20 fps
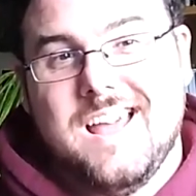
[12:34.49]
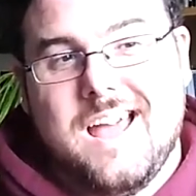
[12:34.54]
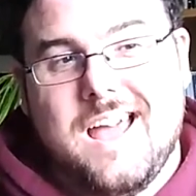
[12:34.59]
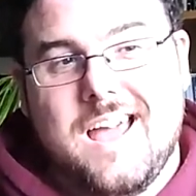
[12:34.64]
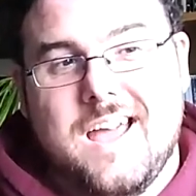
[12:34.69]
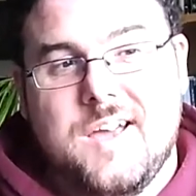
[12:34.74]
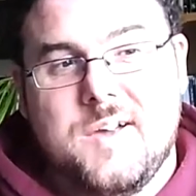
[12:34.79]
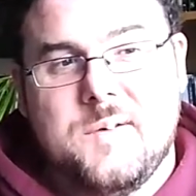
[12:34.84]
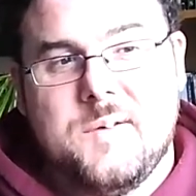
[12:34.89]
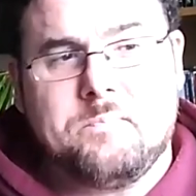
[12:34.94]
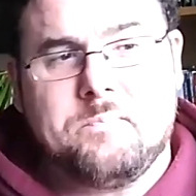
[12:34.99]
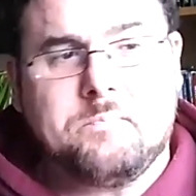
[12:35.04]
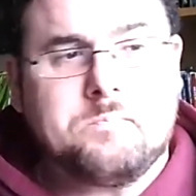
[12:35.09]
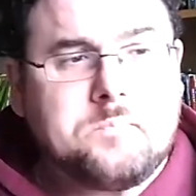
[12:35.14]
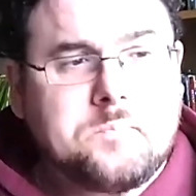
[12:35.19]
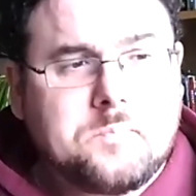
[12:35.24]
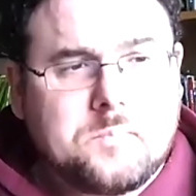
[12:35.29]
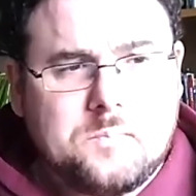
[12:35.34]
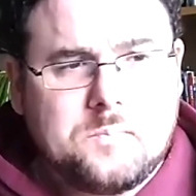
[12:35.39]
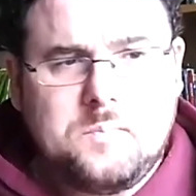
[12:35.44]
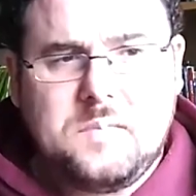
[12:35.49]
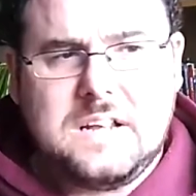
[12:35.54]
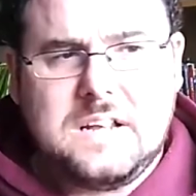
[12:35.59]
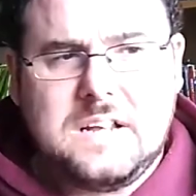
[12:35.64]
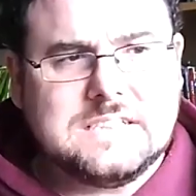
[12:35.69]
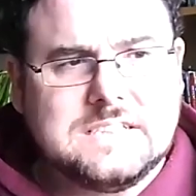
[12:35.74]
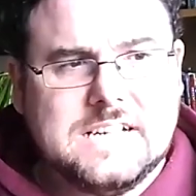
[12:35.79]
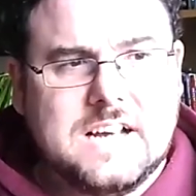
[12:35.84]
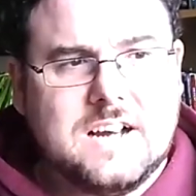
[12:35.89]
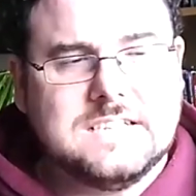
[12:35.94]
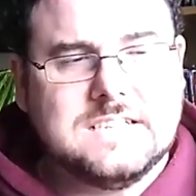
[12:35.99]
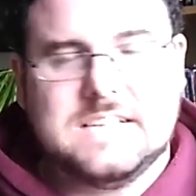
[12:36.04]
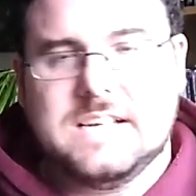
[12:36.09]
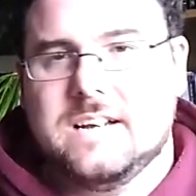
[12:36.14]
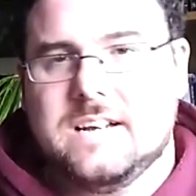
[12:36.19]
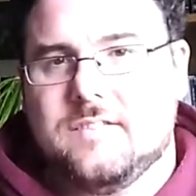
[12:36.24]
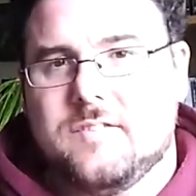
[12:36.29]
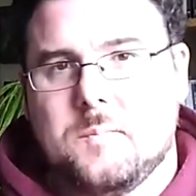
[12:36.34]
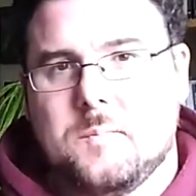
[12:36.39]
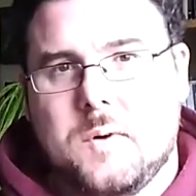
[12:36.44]
Um, the
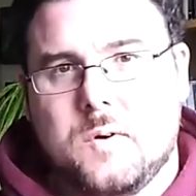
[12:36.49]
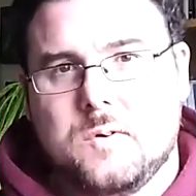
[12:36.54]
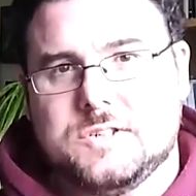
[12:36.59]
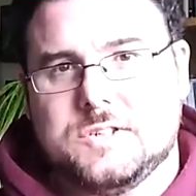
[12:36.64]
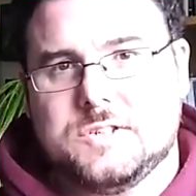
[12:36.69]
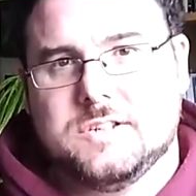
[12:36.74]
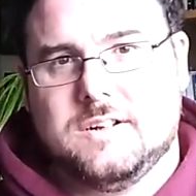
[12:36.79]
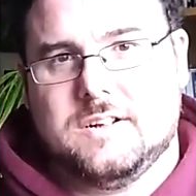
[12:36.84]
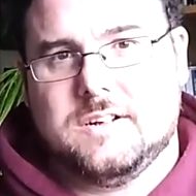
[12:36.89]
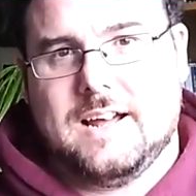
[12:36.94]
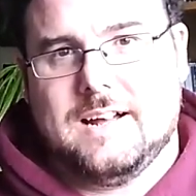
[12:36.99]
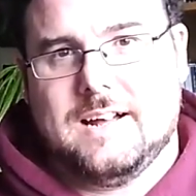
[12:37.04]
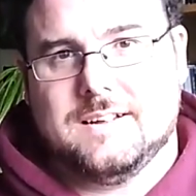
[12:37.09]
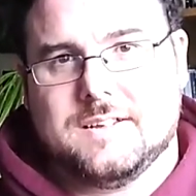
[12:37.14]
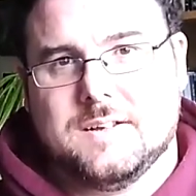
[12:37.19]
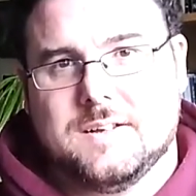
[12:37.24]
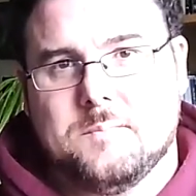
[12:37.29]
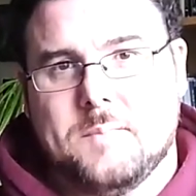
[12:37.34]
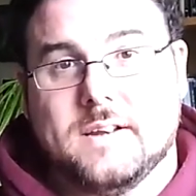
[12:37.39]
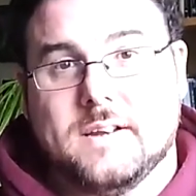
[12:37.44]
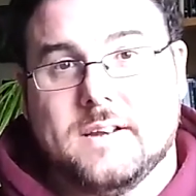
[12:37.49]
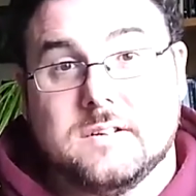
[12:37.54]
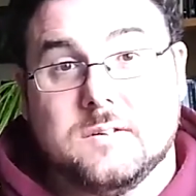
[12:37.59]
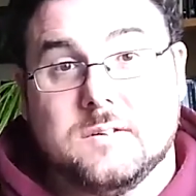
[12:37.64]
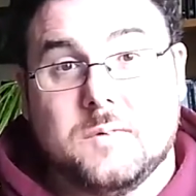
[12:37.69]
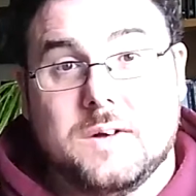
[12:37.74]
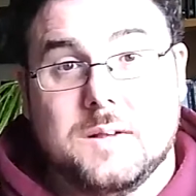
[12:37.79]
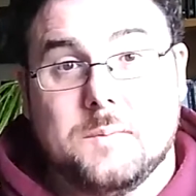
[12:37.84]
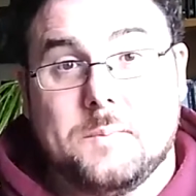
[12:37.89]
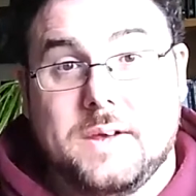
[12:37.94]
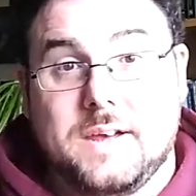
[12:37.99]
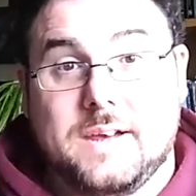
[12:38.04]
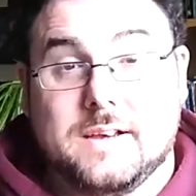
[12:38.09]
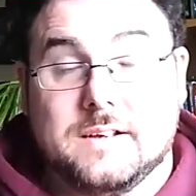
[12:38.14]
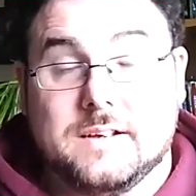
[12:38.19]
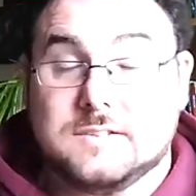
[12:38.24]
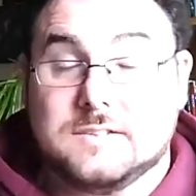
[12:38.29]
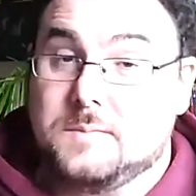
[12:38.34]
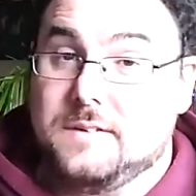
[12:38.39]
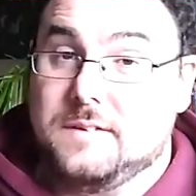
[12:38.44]
idea of emotional health and mental well-being
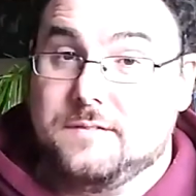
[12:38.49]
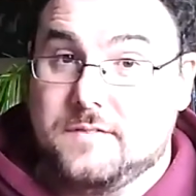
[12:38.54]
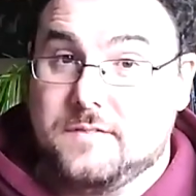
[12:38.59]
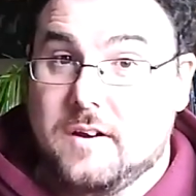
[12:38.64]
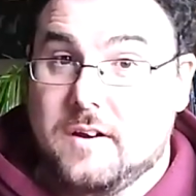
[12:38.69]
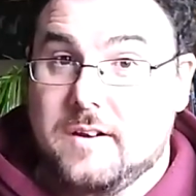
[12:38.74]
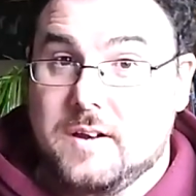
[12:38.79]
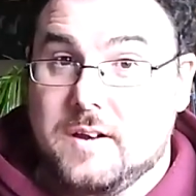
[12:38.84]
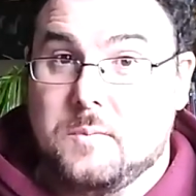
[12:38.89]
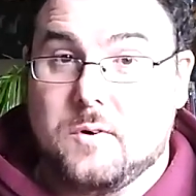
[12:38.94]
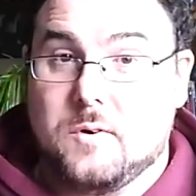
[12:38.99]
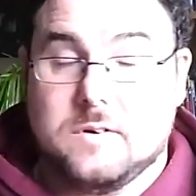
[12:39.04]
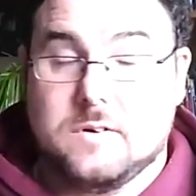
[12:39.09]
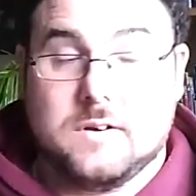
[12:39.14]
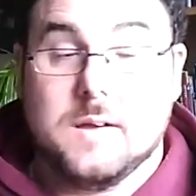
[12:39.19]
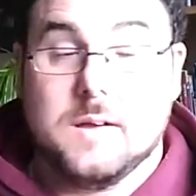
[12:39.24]
is something very important.